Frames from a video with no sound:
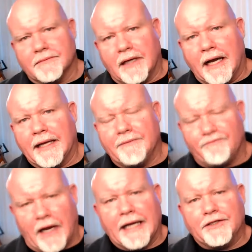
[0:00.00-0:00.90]
I
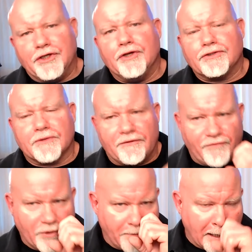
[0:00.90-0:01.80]
usually
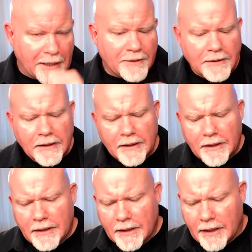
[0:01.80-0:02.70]
feel better
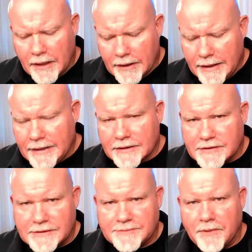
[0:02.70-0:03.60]
eating a
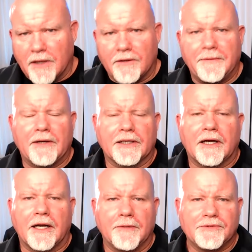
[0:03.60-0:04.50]
smaller amount of
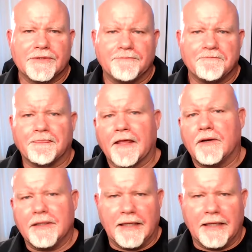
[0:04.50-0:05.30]
carbs. And